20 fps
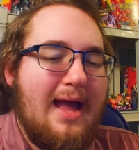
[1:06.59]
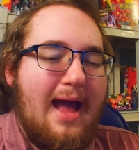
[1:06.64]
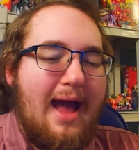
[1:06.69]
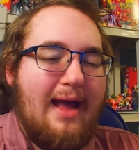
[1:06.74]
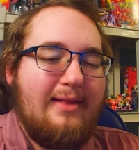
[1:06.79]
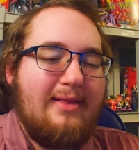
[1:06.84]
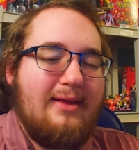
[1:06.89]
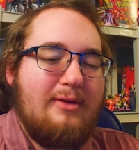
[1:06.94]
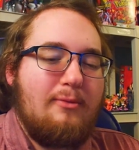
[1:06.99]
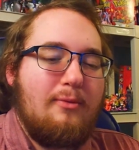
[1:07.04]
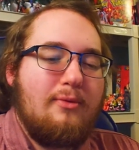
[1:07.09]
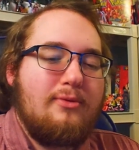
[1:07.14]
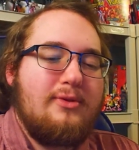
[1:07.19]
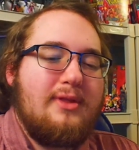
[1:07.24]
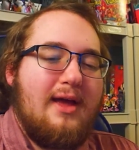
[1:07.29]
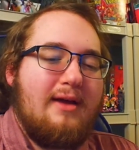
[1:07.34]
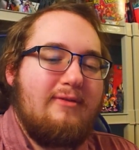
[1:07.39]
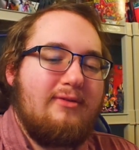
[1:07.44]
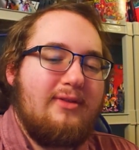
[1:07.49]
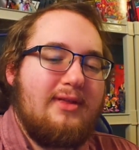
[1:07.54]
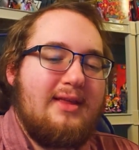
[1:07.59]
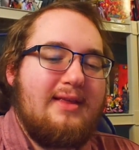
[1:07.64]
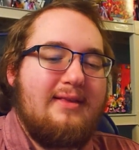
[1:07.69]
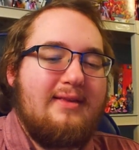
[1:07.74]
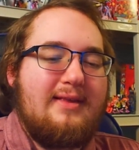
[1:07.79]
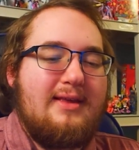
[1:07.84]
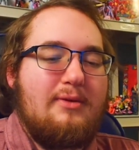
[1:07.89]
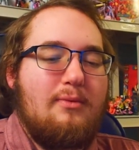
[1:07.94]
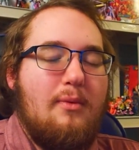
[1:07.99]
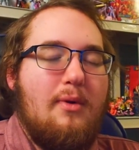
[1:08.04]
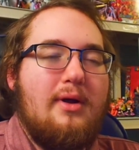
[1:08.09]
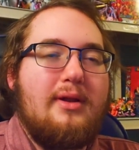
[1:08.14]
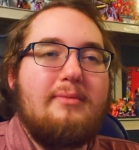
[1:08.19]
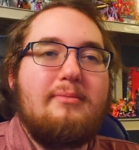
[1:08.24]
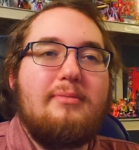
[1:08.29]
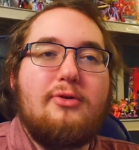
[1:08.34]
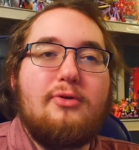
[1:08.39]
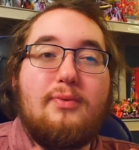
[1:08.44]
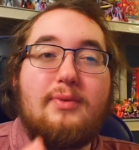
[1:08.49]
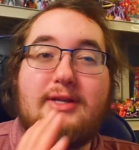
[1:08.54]
I think we'll definitely see one
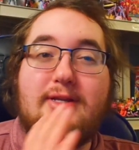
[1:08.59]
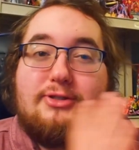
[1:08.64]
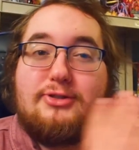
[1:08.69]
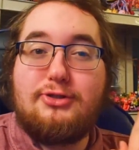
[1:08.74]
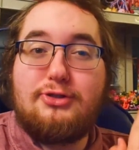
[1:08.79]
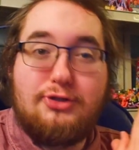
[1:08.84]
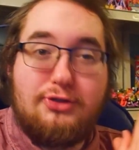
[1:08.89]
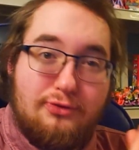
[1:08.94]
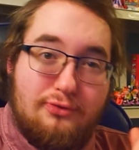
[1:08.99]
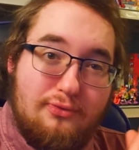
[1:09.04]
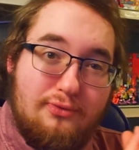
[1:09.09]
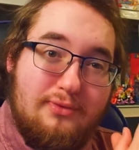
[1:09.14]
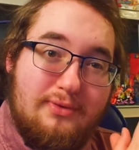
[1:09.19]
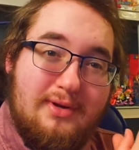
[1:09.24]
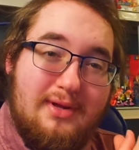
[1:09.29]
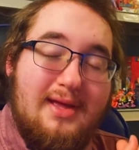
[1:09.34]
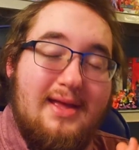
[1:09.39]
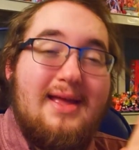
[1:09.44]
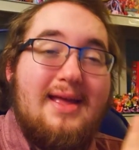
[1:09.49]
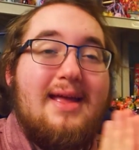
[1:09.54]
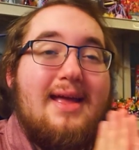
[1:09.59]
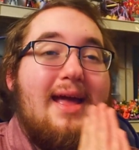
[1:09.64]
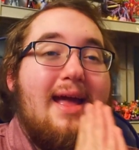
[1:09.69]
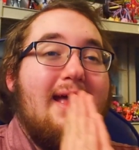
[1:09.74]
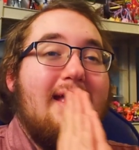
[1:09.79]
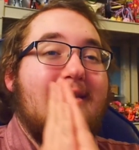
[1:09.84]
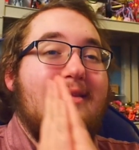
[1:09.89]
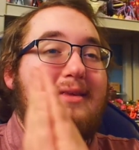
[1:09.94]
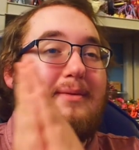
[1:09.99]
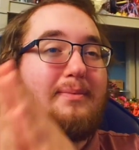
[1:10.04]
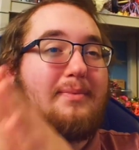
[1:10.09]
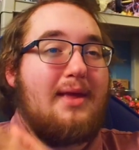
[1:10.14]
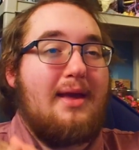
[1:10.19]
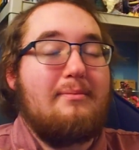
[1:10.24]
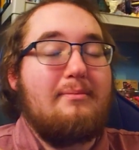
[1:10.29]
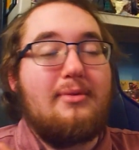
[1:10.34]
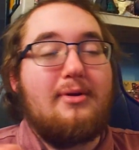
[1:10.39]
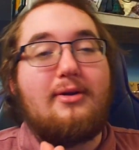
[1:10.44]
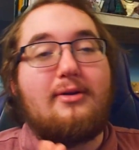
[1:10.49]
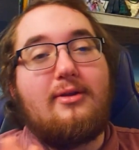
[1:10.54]
between June and
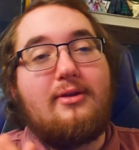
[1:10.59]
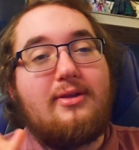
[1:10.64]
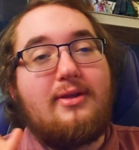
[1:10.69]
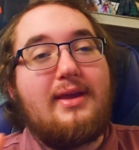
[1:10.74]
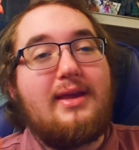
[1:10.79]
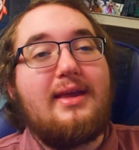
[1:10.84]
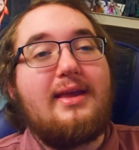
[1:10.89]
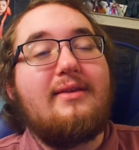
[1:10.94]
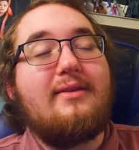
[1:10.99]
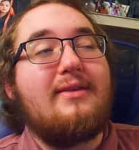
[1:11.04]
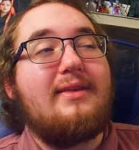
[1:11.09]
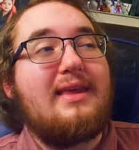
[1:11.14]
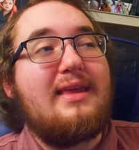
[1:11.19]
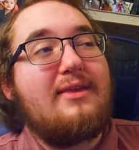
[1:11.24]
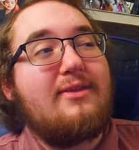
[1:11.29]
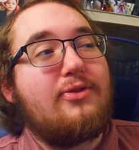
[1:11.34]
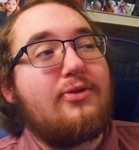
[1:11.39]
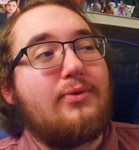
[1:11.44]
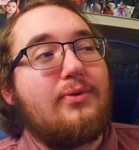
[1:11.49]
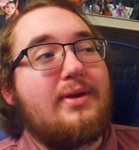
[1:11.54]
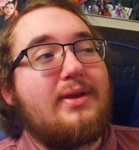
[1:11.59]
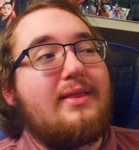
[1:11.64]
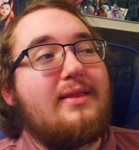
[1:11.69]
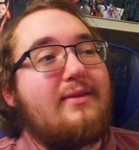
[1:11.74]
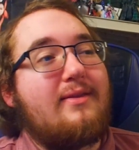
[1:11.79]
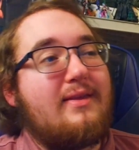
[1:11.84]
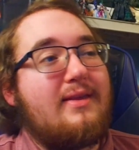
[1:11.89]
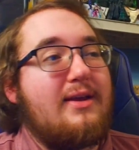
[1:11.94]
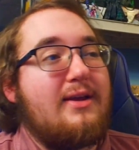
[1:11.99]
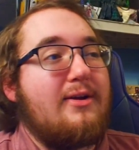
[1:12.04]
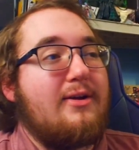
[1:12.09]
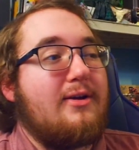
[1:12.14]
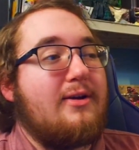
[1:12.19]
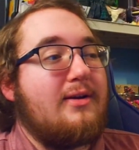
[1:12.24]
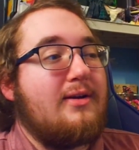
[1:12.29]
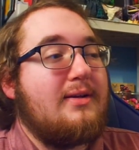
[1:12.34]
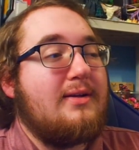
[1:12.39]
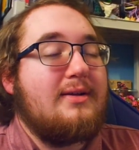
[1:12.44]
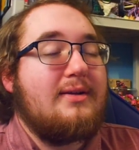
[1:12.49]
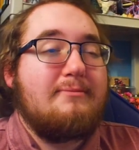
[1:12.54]
September. The thing is, E3 this year,
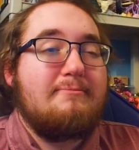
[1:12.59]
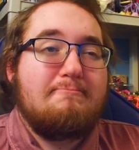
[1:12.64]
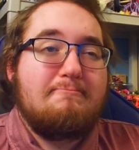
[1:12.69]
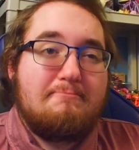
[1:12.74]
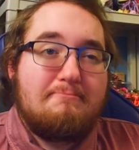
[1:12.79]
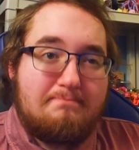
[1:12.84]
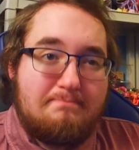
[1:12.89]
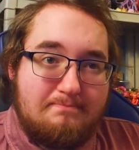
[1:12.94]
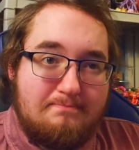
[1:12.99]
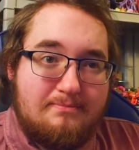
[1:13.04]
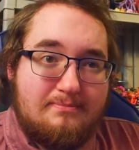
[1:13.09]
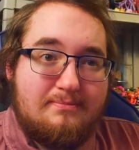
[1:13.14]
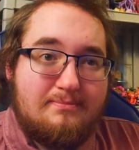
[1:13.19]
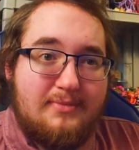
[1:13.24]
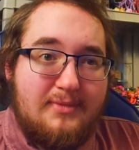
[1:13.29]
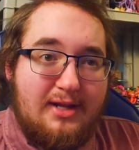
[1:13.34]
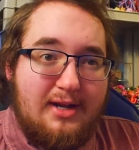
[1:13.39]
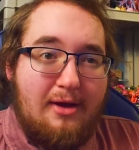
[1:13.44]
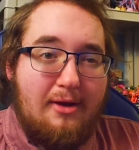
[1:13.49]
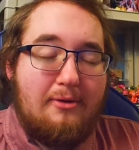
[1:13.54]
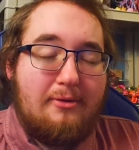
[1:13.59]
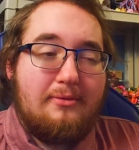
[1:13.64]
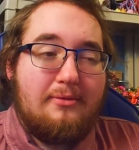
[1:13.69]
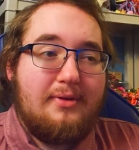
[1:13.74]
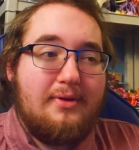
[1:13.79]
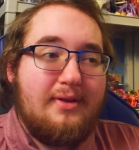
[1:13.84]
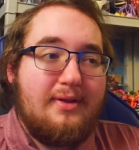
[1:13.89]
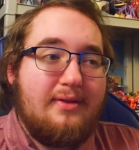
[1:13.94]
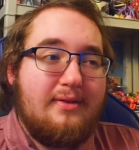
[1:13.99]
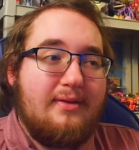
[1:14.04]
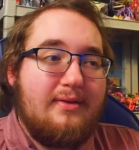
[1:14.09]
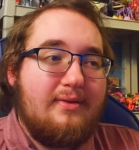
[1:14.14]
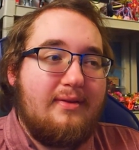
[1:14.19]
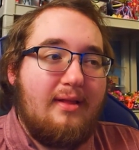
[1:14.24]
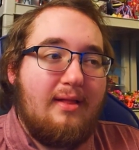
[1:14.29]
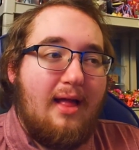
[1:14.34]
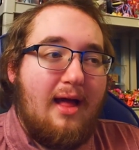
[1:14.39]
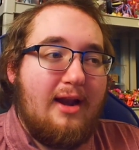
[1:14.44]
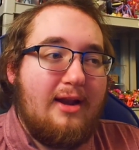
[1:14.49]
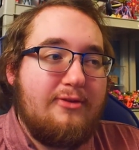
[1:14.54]
you know, a
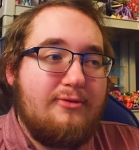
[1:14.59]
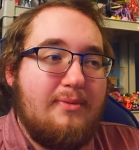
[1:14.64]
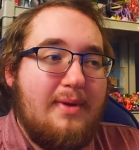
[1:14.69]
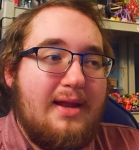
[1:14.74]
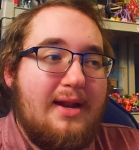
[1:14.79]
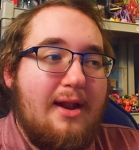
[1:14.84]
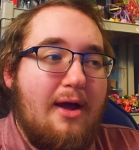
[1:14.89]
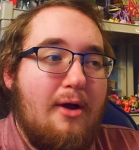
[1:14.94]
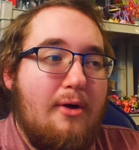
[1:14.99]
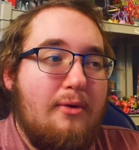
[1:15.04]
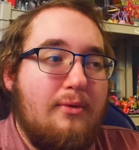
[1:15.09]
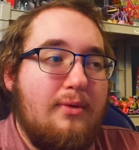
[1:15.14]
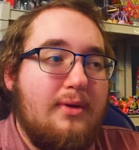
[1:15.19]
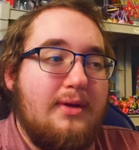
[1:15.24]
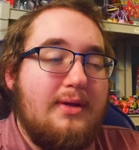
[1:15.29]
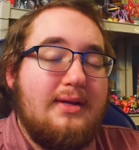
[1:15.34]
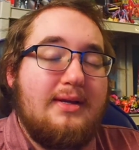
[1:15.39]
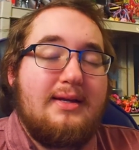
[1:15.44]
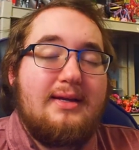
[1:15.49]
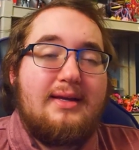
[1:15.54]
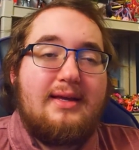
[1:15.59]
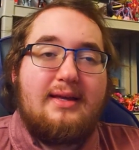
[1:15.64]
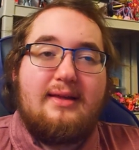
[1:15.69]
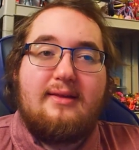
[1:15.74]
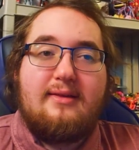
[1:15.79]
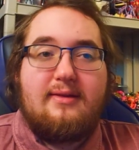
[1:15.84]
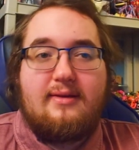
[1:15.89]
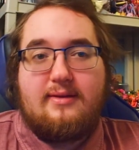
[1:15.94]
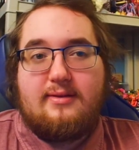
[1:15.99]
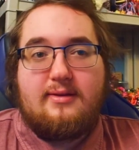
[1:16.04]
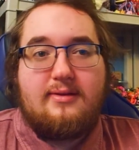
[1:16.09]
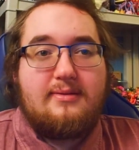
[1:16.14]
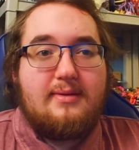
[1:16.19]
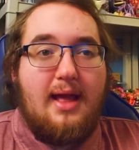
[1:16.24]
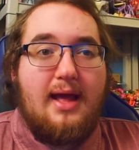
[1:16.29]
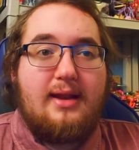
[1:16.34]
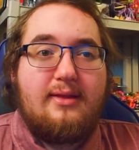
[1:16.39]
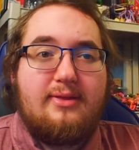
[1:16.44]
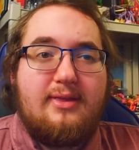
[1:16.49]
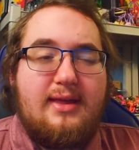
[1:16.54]
lot of you may know, is it's
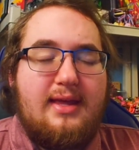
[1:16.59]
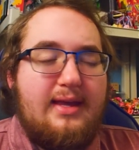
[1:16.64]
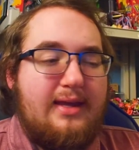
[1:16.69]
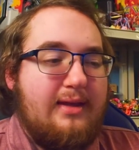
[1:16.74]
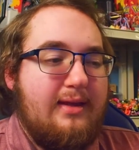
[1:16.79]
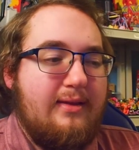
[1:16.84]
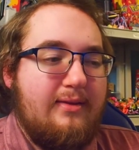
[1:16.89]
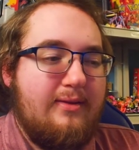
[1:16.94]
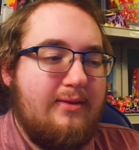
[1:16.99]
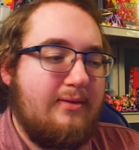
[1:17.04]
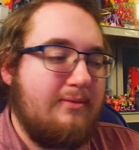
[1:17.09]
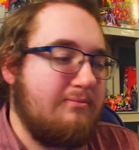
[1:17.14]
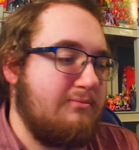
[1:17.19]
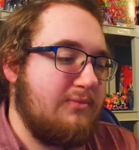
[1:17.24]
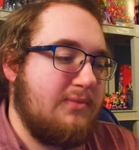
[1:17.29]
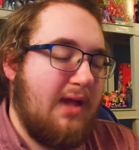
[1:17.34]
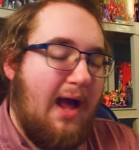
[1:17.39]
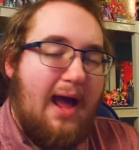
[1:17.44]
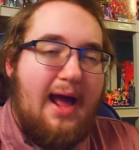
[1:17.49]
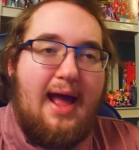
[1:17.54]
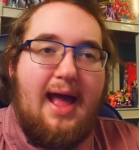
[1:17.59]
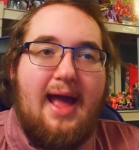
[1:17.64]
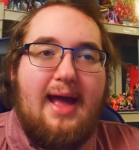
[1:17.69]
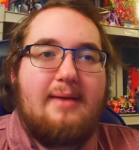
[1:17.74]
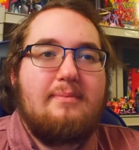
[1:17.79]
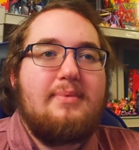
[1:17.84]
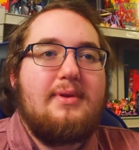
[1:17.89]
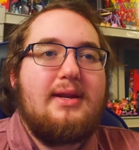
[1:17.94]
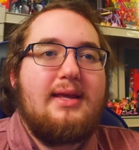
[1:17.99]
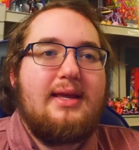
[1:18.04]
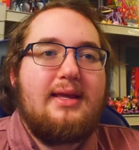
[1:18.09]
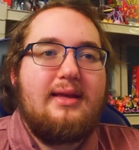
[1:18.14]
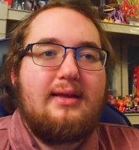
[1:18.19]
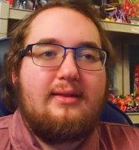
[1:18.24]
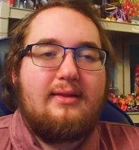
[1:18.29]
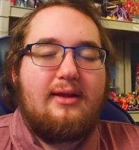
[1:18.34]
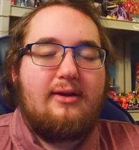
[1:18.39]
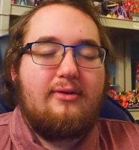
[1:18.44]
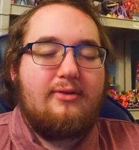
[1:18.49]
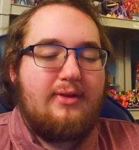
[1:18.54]
not a thing. It's not happening,
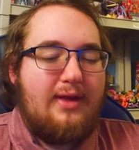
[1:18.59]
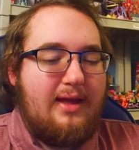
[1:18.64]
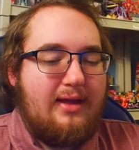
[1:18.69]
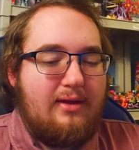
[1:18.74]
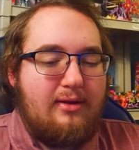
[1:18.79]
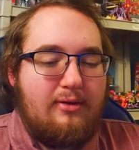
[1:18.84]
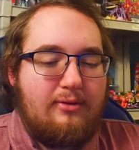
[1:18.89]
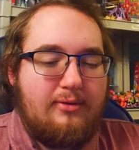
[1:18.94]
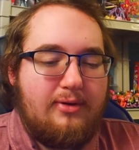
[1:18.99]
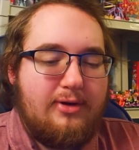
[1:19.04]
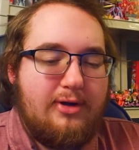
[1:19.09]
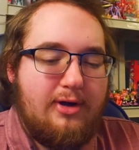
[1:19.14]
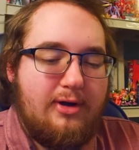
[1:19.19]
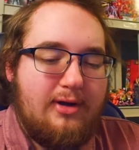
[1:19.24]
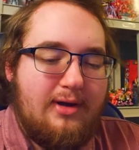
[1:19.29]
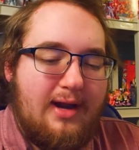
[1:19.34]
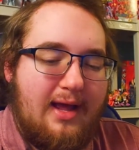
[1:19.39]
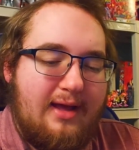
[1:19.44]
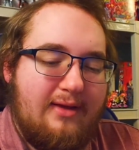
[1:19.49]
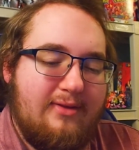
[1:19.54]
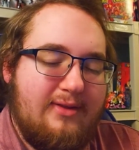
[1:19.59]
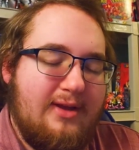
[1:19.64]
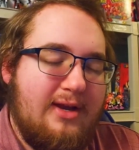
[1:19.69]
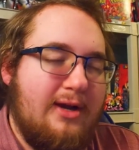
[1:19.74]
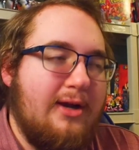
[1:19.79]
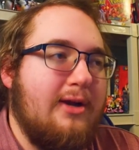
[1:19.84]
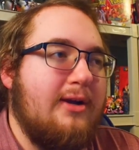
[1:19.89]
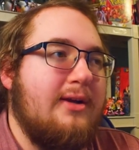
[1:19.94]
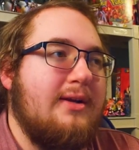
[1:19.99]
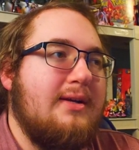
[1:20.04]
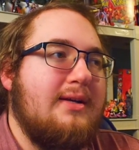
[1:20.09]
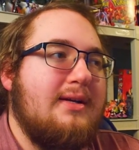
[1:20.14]
and they're saying it'll return next year.